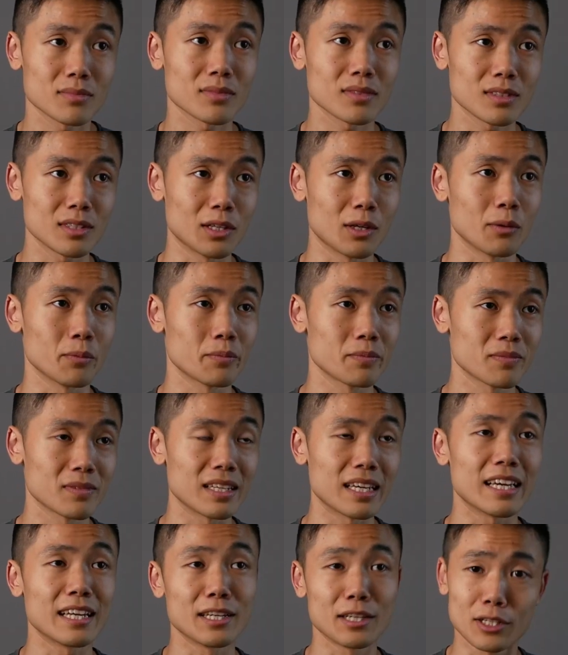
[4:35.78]

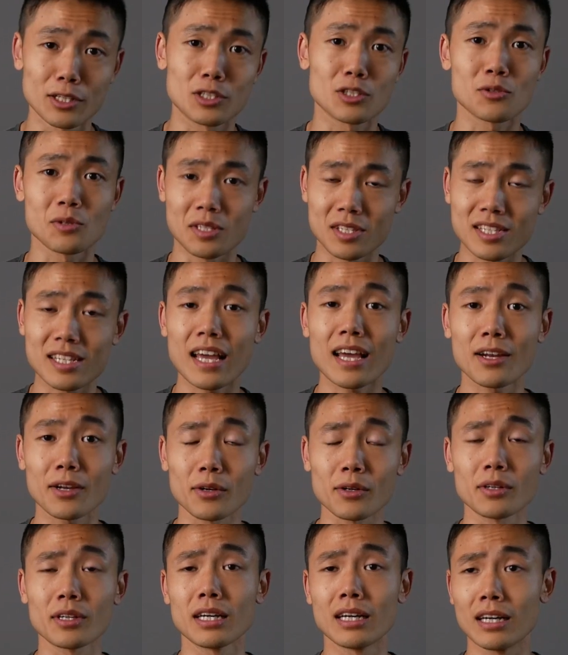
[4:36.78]
the industry
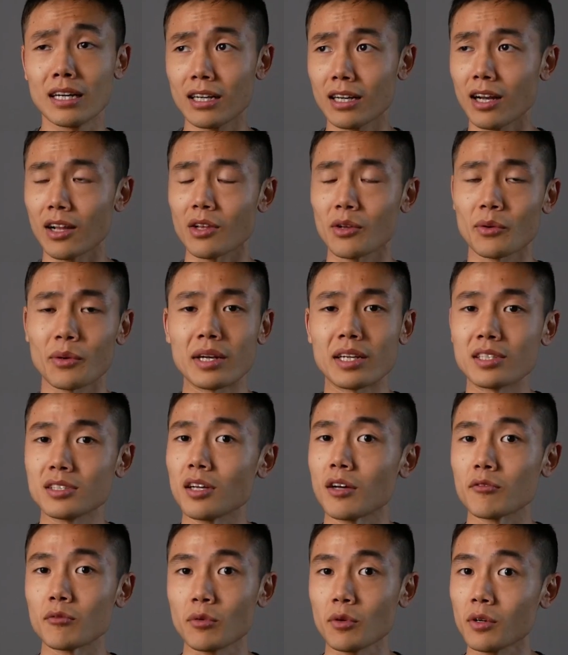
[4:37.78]
standard color grading
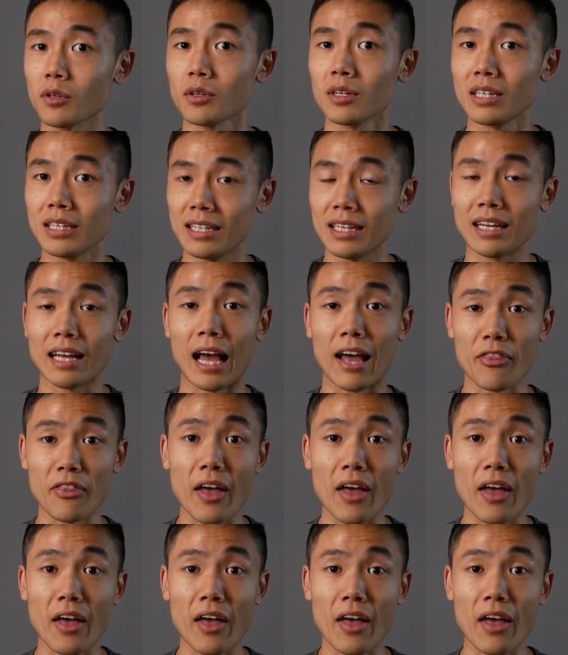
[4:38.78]
software at